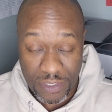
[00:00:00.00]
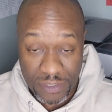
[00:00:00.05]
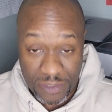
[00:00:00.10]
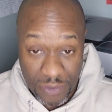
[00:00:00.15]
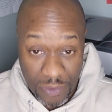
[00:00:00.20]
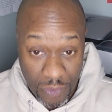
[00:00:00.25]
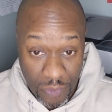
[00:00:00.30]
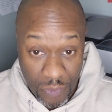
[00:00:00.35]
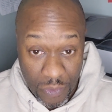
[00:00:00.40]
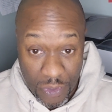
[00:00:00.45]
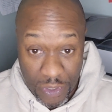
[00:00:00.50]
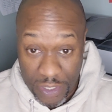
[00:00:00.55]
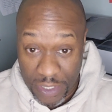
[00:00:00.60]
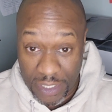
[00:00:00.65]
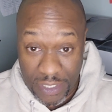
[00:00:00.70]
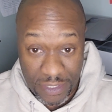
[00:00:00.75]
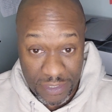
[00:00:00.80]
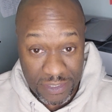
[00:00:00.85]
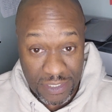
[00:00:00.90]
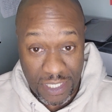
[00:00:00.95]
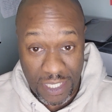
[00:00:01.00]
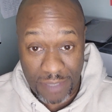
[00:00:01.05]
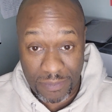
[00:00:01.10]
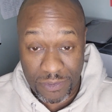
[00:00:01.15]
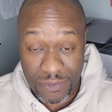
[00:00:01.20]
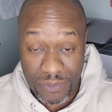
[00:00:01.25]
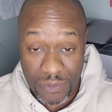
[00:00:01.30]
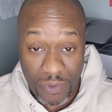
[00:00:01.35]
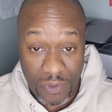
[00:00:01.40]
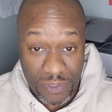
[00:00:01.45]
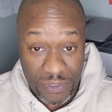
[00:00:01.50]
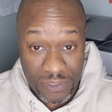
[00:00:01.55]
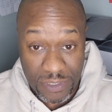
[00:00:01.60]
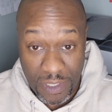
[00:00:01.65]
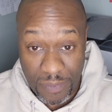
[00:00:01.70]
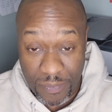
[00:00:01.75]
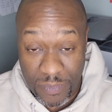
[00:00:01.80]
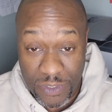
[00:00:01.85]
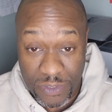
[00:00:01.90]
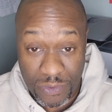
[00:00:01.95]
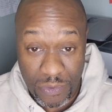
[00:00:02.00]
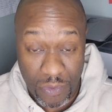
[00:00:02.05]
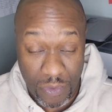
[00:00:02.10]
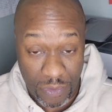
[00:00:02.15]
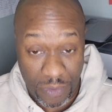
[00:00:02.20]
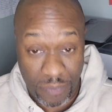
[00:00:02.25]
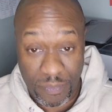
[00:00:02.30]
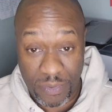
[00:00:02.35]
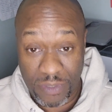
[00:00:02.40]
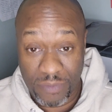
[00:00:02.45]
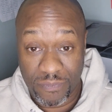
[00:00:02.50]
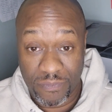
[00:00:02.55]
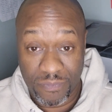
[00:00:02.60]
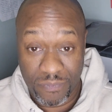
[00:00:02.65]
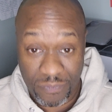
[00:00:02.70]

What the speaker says: So anytime you start something, it's going to be